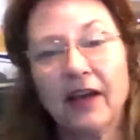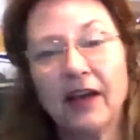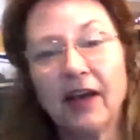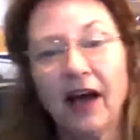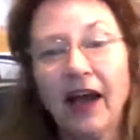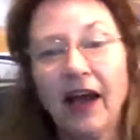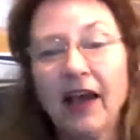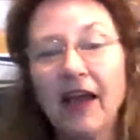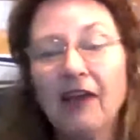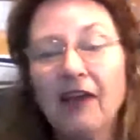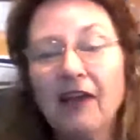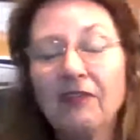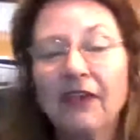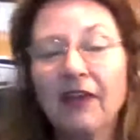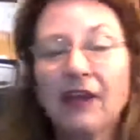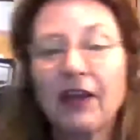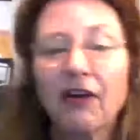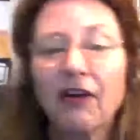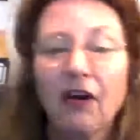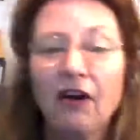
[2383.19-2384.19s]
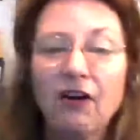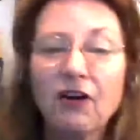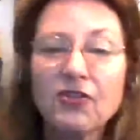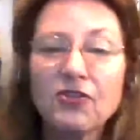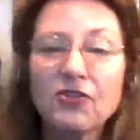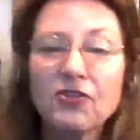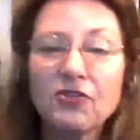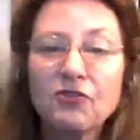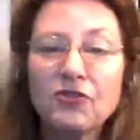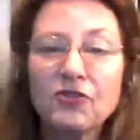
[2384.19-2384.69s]
I have like
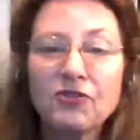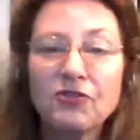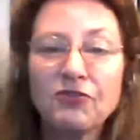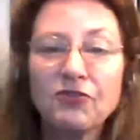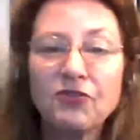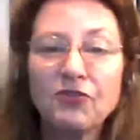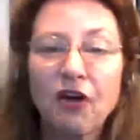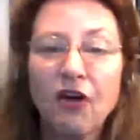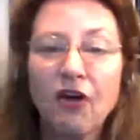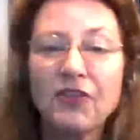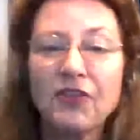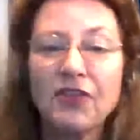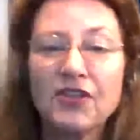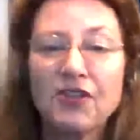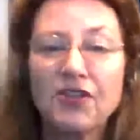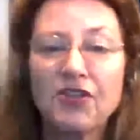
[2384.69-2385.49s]
all these